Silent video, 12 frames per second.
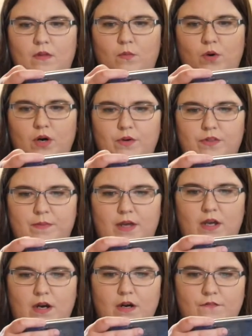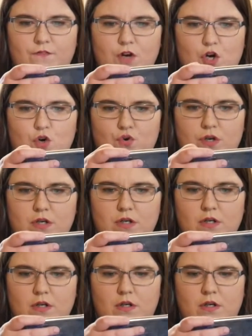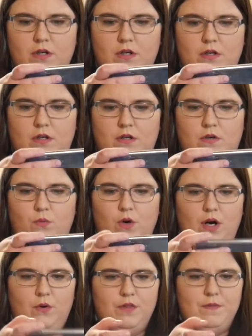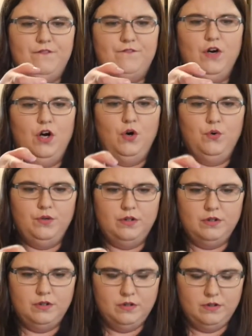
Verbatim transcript: Work with me here, phone. Work with me, phone.